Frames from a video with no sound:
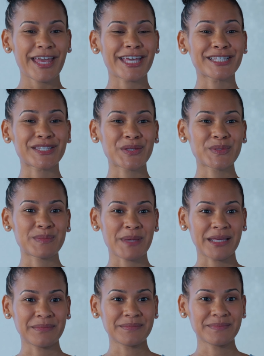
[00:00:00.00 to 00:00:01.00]
Excuse
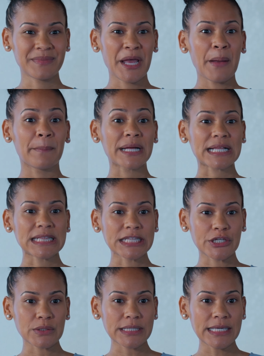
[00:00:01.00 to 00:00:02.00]
me. But
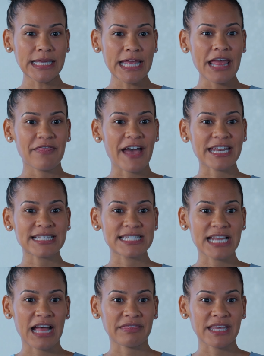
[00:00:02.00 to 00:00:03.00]
clearly, that is
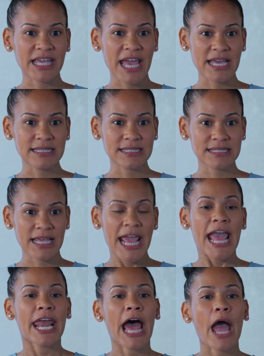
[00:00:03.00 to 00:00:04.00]
not the case.
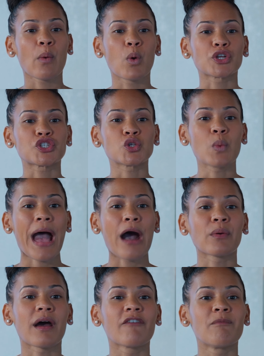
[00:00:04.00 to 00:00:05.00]
And I want you
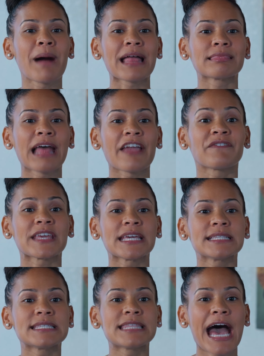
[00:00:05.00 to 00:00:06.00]
out of my life.
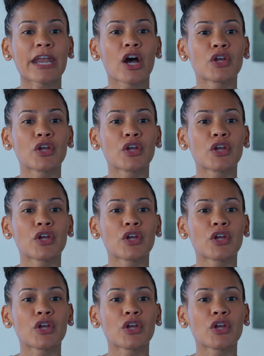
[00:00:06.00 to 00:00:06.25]
Is that